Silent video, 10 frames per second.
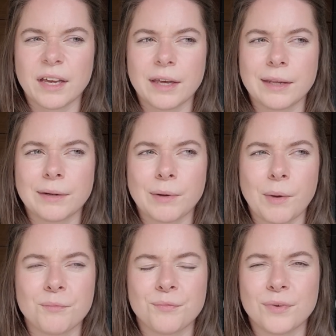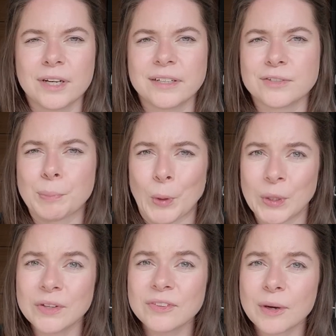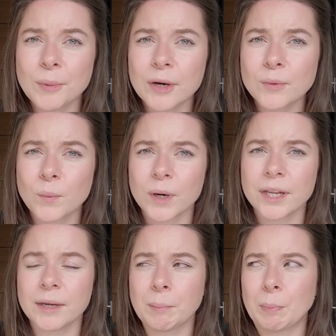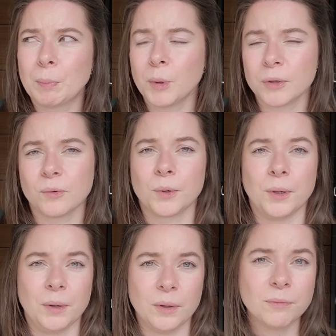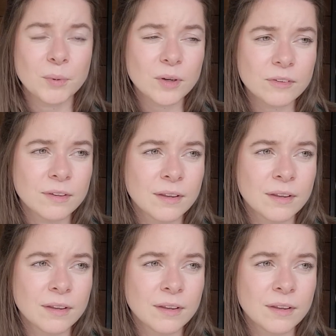and I'm feeling disappointed about what I bought or not bought.